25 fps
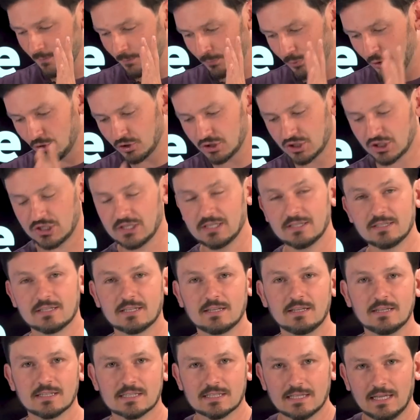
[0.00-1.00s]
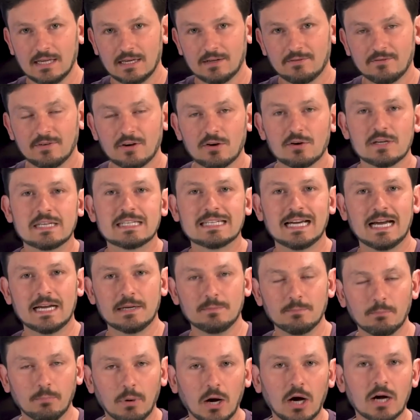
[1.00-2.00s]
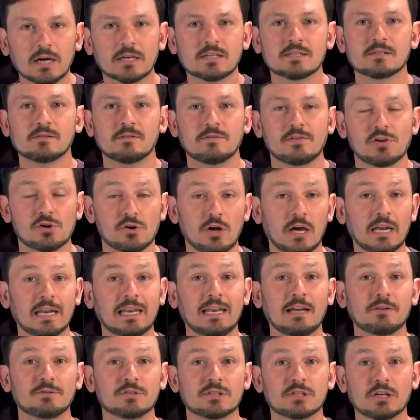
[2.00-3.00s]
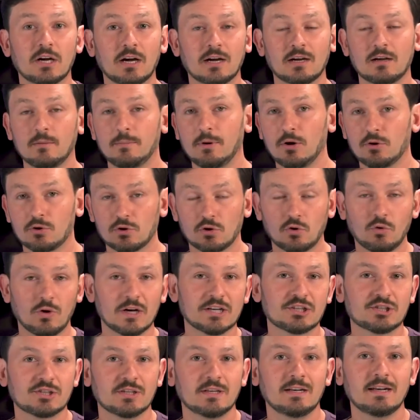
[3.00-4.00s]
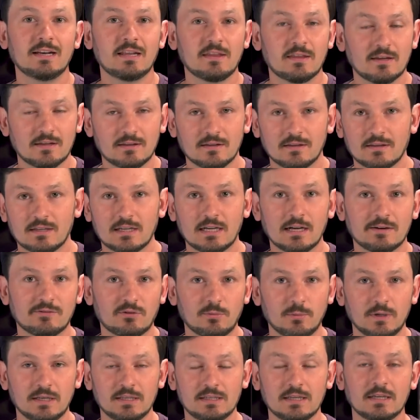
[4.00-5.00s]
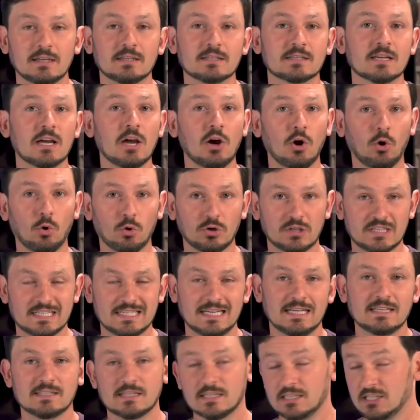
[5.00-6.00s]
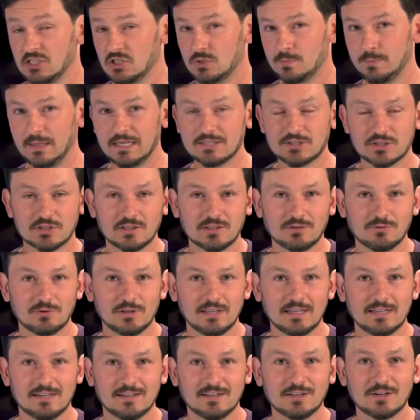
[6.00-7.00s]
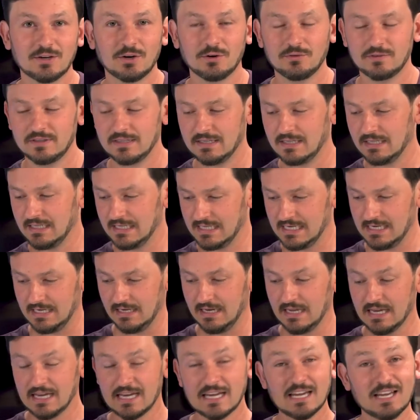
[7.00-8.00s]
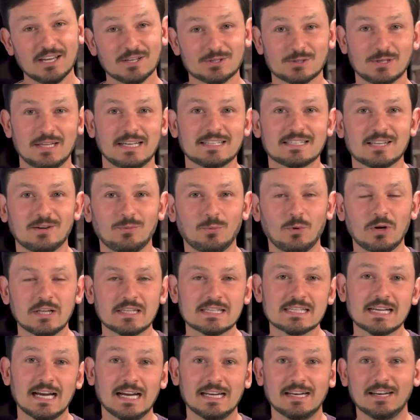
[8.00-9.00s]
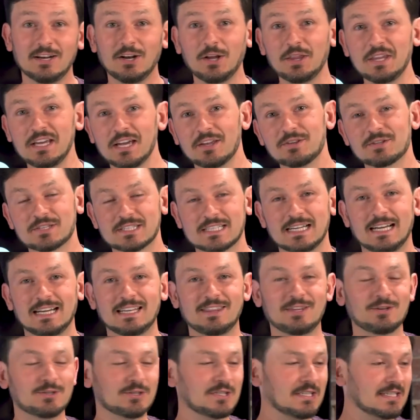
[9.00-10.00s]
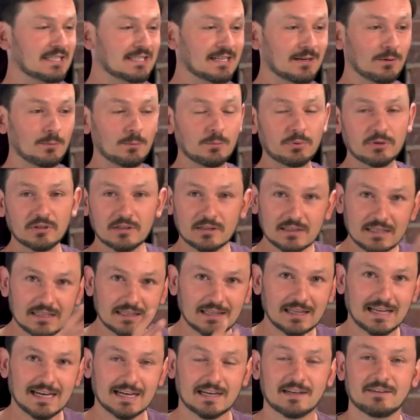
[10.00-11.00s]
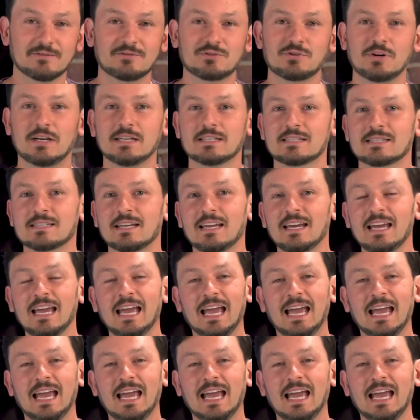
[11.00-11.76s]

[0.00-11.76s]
pushed into this like very tight box of you're not allowed to talk about or question anything that the government does or says, especially related to COVID-19. So that's on one side. And on the other side, there's this complete lack of trust.